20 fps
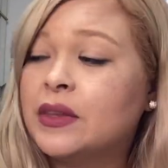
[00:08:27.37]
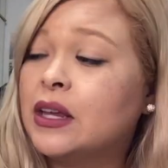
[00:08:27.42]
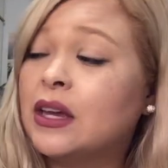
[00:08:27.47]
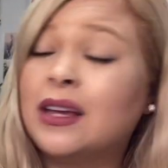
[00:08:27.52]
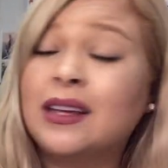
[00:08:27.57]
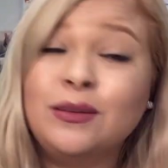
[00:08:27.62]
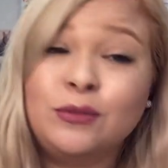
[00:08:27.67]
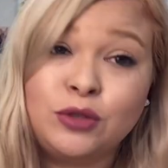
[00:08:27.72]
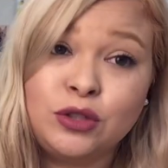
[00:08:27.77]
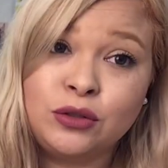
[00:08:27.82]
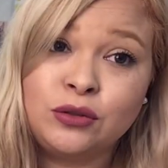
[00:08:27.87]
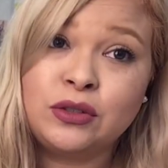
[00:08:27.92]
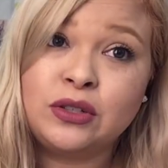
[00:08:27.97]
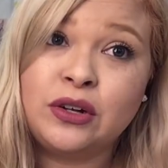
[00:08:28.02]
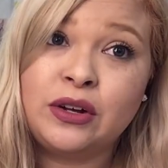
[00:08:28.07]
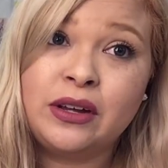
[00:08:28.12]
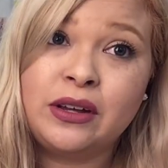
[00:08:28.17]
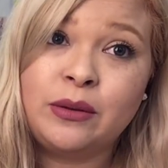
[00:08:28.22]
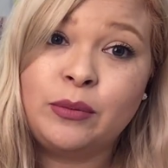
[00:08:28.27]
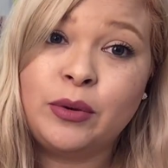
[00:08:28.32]
am so
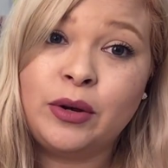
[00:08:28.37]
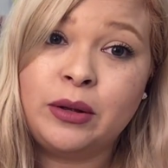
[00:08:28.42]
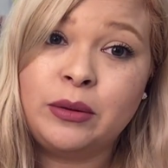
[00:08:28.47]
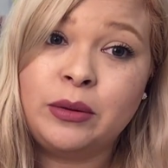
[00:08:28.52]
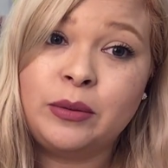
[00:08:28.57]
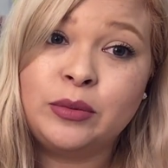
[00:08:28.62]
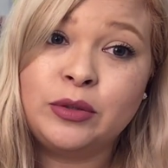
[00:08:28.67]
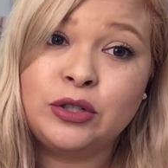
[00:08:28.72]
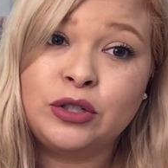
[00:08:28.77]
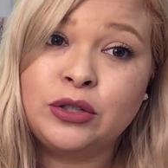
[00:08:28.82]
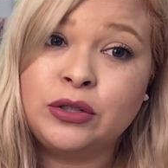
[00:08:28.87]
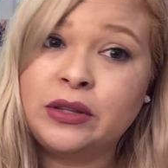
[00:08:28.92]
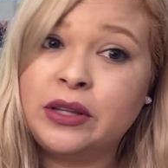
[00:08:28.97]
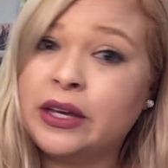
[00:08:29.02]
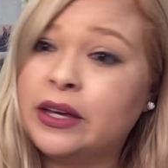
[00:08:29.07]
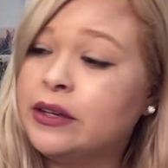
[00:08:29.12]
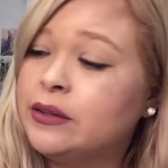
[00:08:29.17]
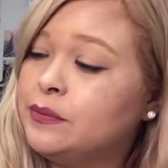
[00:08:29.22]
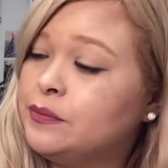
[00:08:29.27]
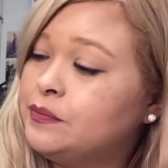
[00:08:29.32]
sorry. I probably butchered
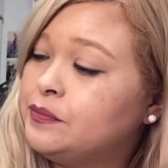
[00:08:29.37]
that.